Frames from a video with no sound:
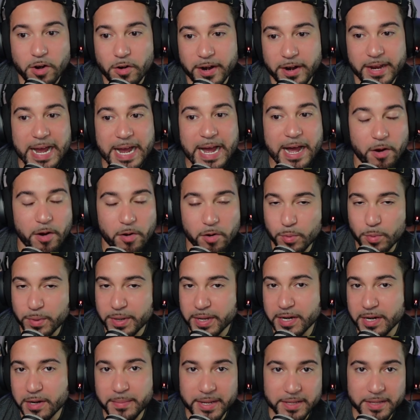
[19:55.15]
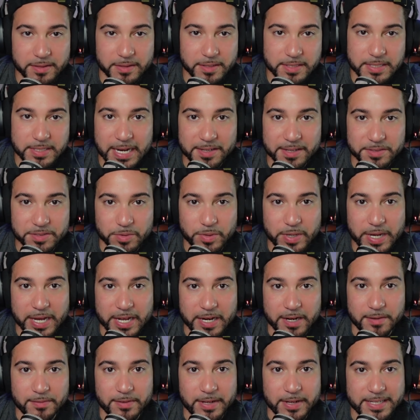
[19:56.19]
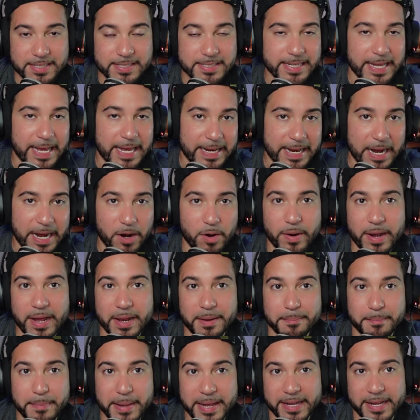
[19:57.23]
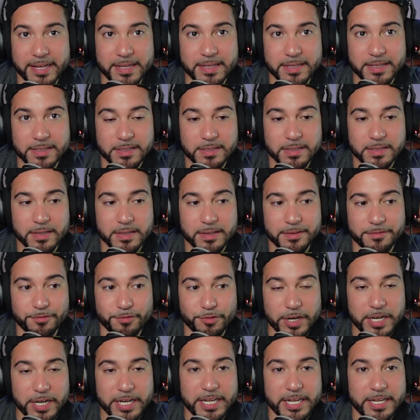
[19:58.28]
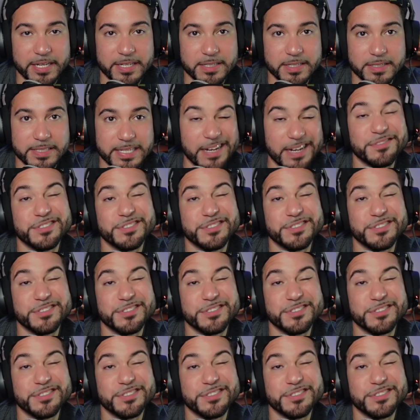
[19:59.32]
all right, how are we gonna make this console kind of like stand out and make it really Death